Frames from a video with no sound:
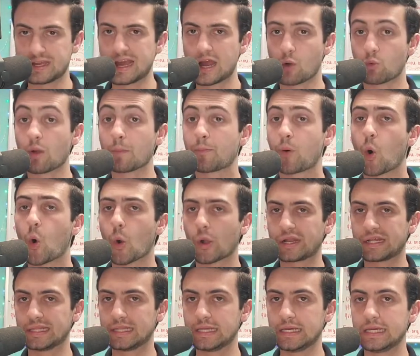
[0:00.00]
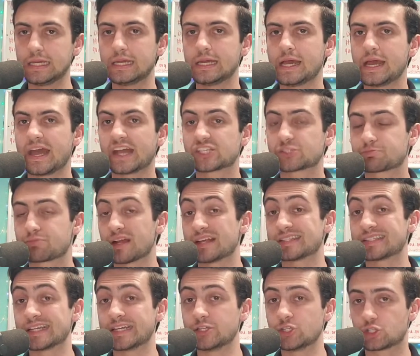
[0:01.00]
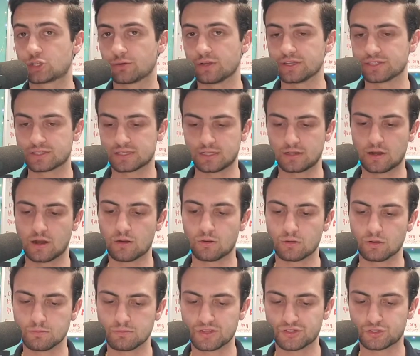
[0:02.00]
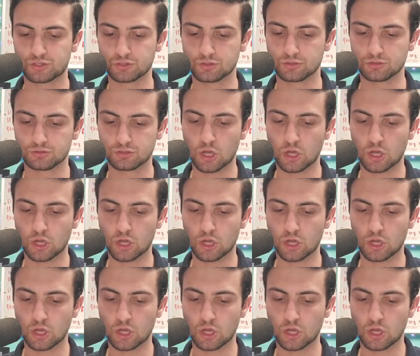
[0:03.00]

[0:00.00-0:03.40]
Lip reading: reportedly expressed interest in our Mr.